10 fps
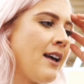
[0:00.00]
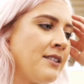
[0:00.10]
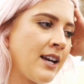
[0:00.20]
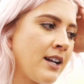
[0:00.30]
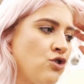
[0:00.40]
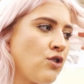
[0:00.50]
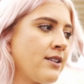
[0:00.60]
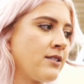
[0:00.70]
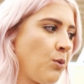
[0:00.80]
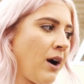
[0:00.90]
is get a
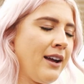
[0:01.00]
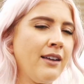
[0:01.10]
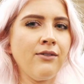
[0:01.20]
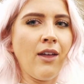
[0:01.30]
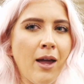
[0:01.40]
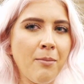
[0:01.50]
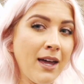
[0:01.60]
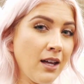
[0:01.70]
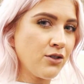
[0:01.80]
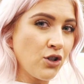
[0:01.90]
dress where I can like
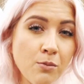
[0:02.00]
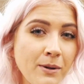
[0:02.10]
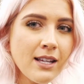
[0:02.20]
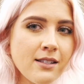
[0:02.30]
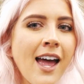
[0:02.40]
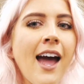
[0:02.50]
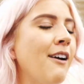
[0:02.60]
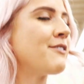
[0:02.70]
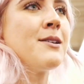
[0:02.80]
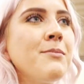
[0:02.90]
make a two-piece.
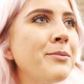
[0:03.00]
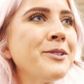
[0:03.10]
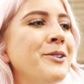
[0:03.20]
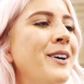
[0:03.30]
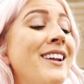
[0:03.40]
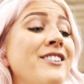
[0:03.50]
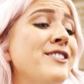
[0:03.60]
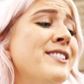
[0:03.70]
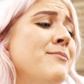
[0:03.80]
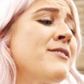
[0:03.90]
I've seen people do it and it
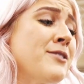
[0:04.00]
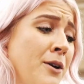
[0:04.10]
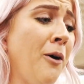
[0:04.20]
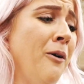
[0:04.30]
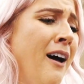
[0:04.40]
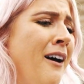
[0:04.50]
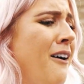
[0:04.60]
just seems so